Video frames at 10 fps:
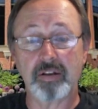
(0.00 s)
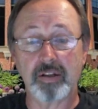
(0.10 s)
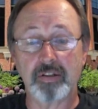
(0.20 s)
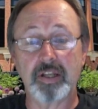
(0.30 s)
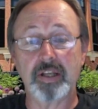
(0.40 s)

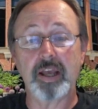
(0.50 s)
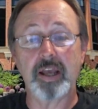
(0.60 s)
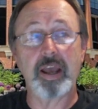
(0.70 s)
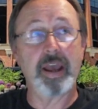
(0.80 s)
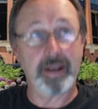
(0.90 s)
in the
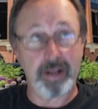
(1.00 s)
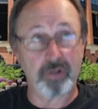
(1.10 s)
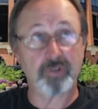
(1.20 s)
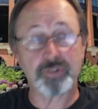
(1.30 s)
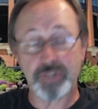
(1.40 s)

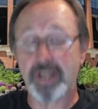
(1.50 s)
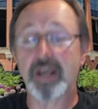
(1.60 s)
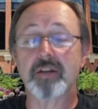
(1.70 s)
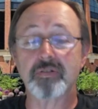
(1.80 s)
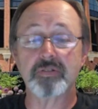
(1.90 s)

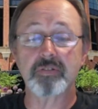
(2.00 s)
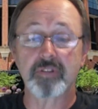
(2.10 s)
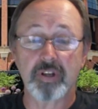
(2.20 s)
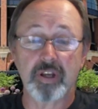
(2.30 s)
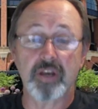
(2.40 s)
ALCS
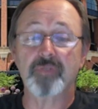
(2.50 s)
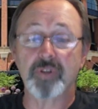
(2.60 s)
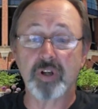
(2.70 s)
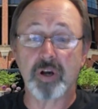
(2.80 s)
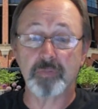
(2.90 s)
if
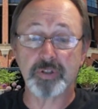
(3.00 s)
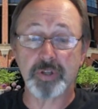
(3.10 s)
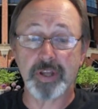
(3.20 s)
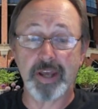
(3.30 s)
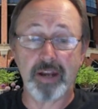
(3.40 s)
it comes
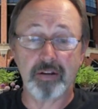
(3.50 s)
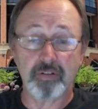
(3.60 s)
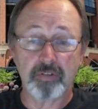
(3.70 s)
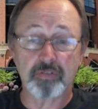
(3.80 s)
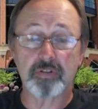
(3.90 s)
to that.
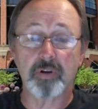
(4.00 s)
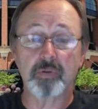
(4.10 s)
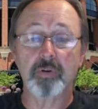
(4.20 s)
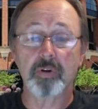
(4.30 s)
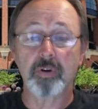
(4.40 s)
So